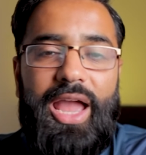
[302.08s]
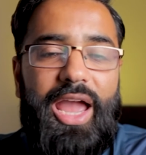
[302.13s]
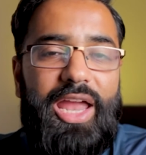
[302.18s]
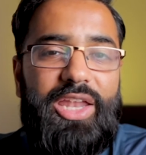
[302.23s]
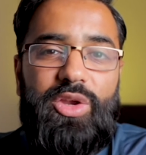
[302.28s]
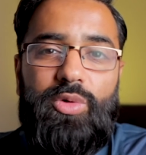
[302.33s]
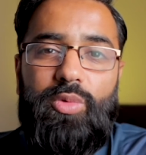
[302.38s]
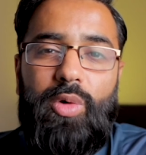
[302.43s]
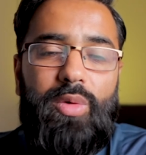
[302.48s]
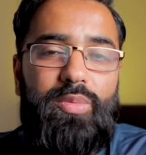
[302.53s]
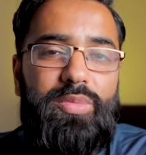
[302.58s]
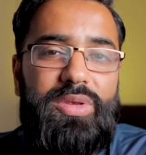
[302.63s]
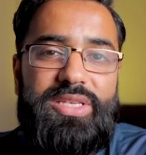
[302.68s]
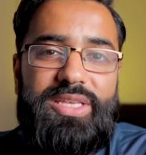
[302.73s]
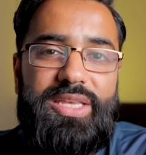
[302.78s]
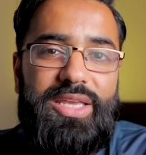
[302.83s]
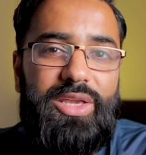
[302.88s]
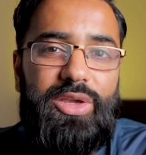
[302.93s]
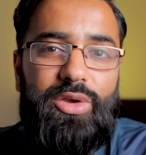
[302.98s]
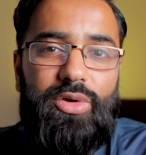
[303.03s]
and you won't be
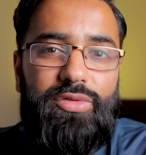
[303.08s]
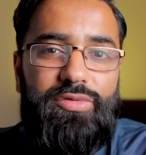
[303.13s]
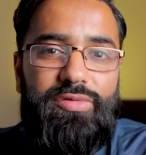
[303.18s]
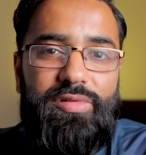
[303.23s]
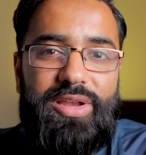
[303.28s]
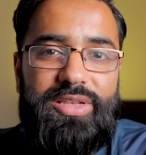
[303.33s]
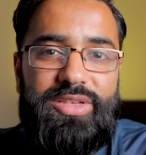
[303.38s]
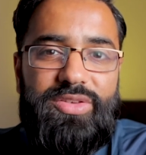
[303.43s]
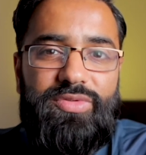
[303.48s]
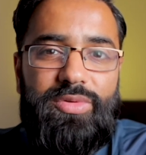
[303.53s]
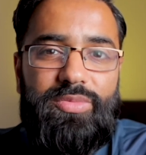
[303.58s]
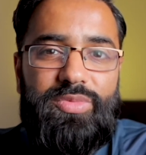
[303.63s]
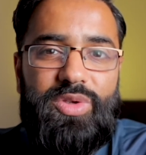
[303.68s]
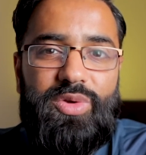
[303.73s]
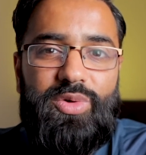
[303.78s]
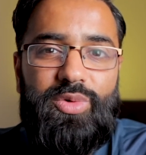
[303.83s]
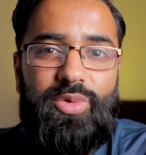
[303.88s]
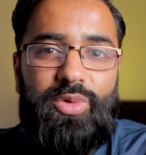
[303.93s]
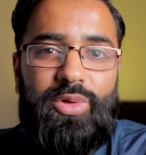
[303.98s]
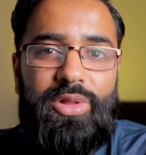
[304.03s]
seeing your friends from
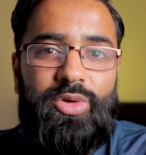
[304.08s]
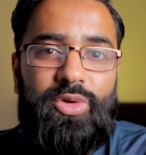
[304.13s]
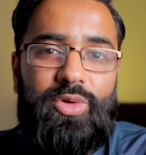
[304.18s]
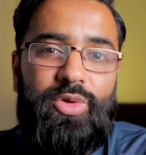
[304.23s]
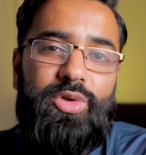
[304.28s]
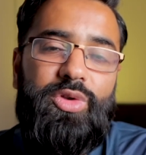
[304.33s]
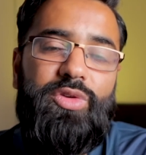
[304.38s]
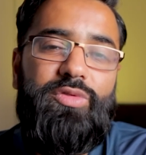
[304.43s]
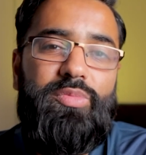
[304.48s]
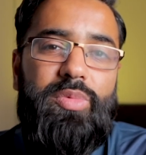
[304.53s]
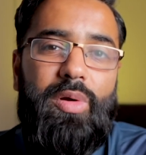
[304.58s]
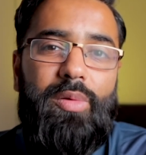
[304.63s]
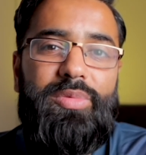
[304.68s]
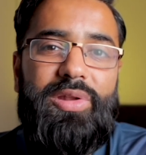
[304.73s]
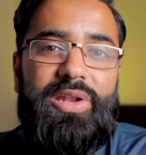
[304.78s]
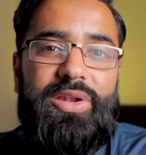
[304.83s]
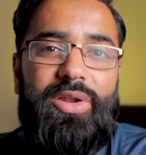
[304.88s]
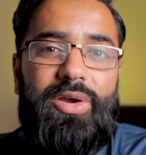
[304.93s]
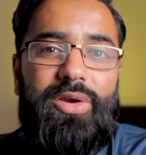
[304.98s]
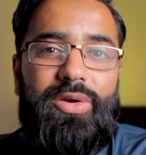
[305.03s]
school who you've
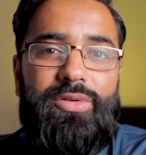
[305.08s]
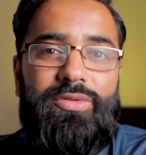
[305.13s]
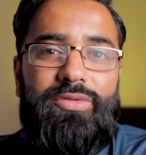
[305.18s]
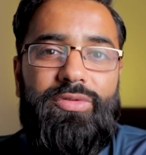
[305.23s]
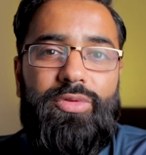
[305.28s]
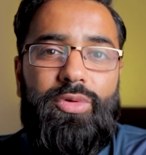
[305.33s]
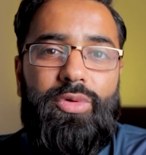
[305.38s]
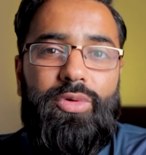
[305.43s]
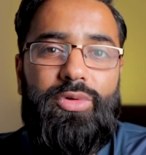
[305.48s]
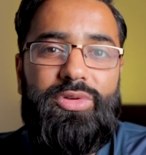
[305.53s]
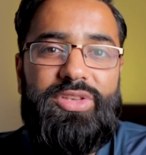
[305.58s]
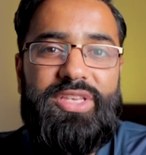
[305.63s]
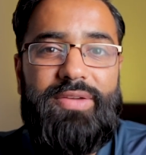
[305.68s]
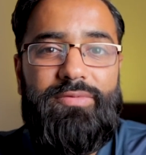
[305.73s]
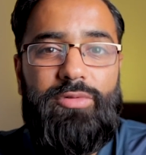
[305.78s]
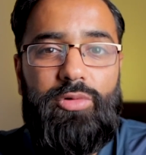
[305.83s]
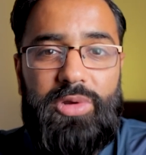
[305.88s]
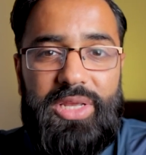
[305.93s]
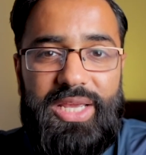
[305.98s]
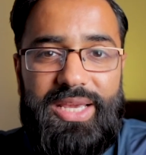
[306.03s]
probably known for
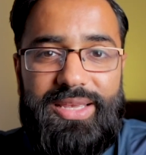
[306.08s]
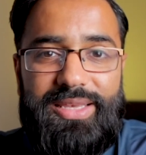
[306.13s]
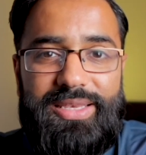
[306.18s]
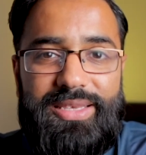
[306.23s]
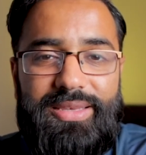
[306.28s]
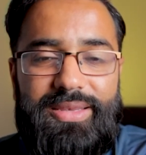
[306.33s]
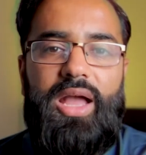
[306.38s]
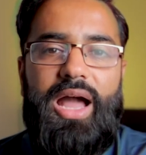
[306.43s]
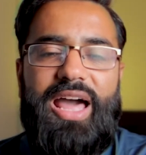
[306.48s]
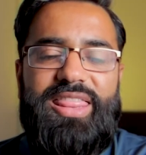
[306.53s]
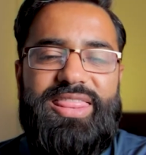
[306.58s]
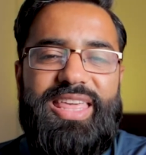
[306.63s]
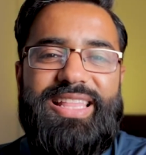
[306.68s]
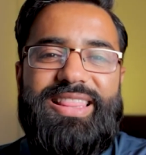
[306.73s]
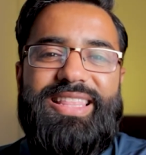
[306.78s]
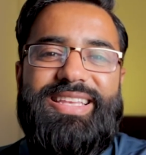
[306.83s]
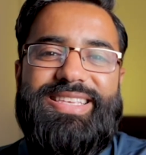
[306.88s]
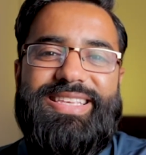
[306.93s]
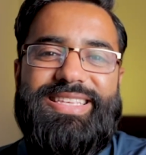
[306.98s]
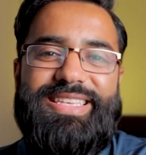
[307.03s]
several years. I think
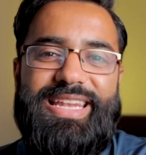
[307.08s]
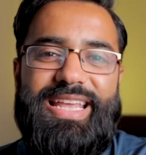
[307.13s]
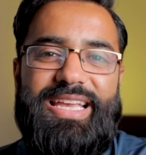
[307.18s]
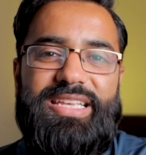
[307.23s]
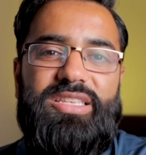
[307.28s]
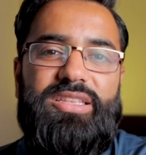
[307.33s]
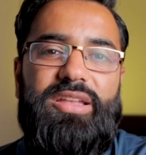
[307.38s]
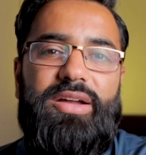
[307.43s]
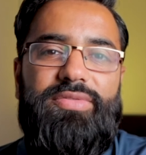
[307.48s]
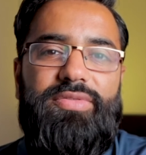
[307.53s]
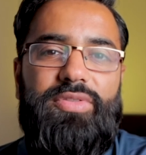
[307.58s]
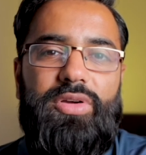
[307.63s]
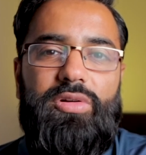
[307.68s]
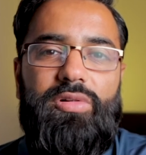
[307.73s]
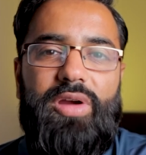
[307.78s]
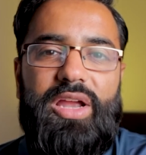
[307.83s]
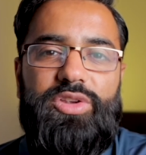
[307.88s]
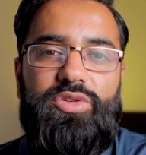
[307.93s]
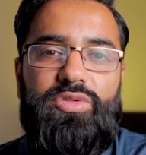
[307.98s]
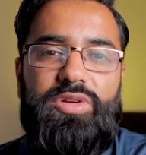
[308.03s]
this is less tough for
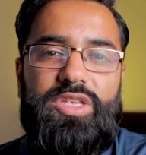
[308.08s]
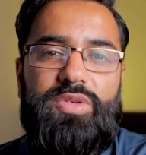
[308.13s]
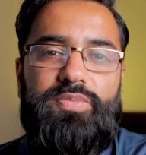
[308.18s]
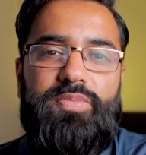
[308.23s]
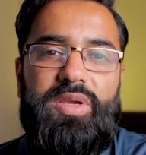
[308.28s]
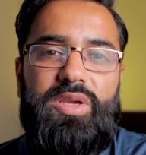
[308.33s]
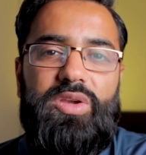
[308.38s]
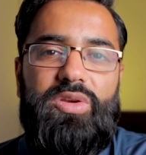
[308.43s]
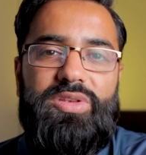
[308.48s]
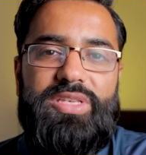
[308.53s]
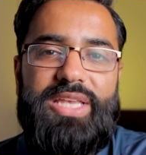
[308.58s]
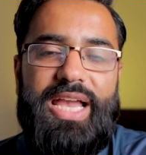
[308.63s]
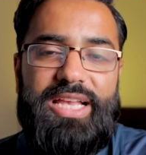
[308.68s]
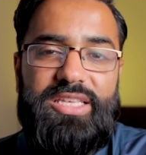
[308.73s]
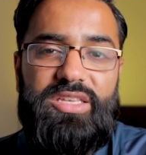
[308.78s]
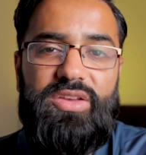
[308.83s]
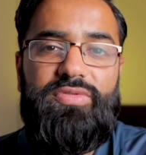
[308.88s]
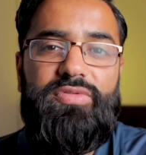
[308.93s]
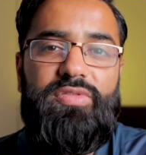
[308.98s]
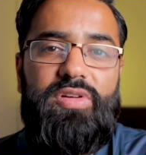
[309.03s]
graduates because
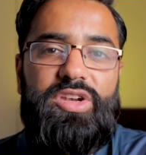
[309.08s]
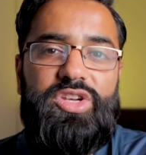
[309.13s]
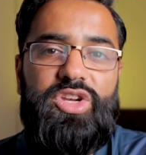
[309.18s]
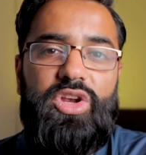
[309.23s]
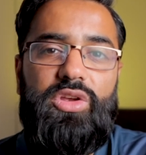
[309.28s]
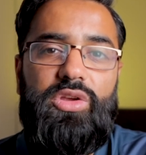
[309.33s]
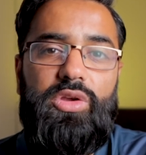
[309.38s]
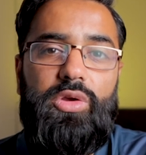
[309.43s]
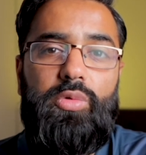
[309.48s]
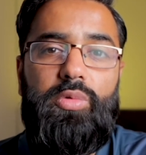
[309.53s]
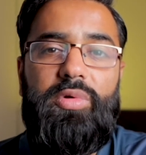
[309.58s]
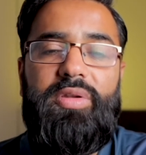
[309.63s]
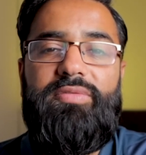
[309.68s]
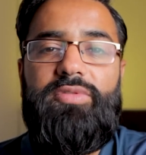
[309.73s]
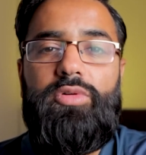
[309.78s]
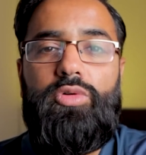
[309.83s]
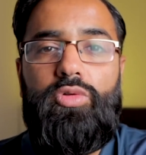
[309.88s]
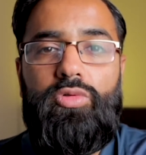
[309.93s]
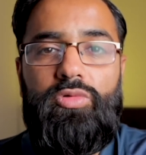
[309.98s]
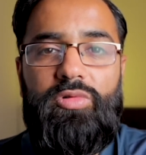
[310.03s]
as a fresher, you would have
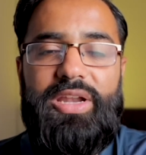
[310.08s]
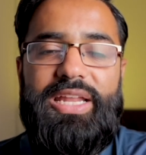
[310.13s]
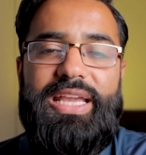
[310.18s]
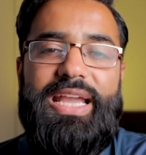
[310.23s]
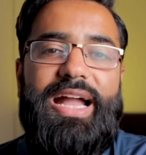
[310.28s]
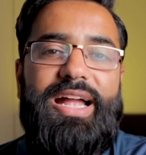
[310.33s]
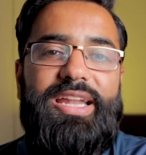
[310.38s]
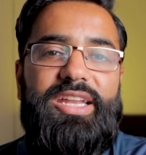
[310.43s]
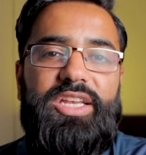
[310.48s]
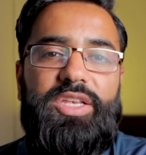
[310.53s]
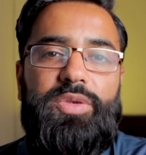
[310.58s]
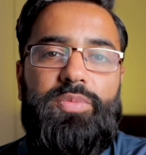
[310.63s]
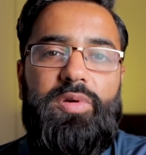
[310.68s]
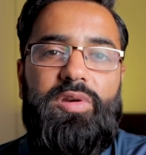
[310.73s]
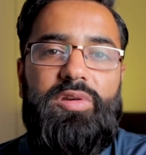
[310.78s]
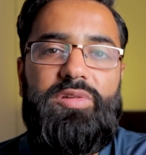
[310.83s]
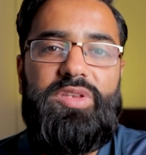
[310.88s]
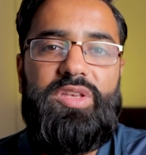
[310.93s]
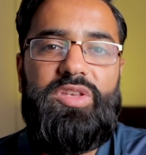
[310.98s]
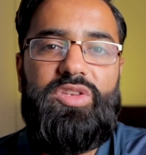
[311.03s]
already had
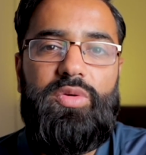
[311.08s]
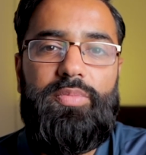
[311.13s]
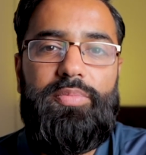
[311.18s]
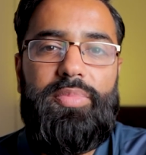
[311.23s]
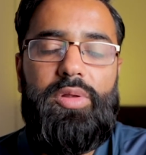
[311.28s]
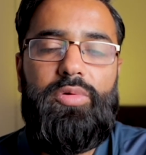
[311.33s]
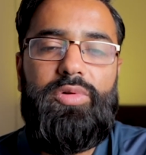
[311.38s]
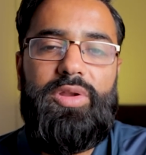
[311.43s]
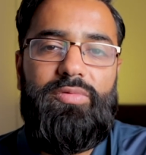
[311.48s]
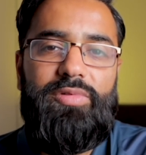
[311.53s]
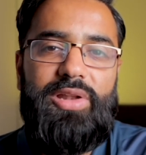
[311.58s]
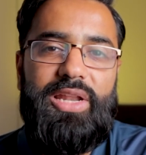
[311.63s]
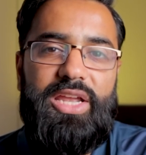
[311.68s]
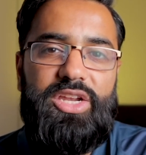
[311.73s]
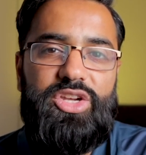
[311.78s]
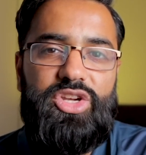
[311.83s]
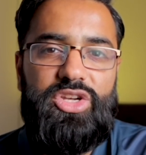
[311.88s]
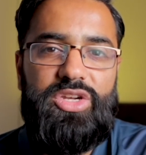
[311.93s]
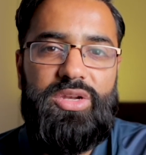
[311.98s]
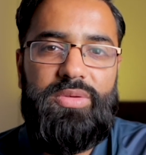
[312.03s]
experiences of building
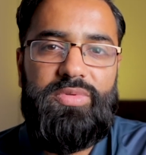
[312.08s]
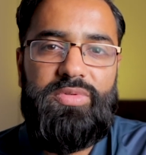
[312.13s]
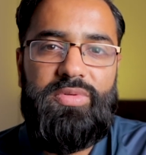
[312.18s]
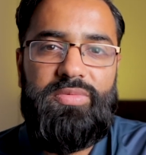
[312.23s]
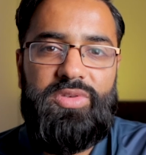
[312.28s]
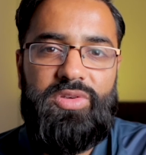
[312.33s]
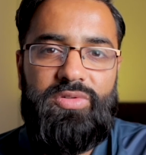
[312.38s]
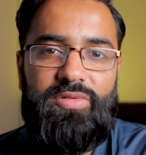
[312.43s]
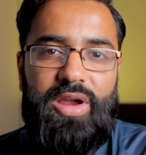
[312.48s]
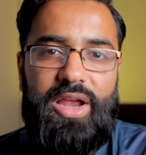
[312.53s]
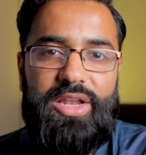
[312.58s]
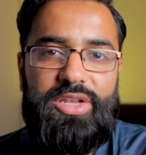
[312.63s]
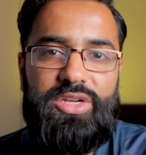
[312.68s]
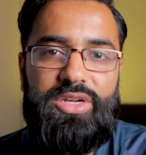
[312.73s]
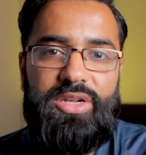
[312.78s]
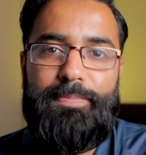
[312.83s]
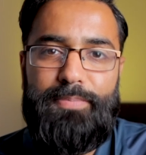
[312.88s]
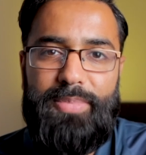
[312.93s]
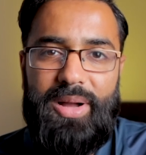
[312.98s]
relationships from scratch.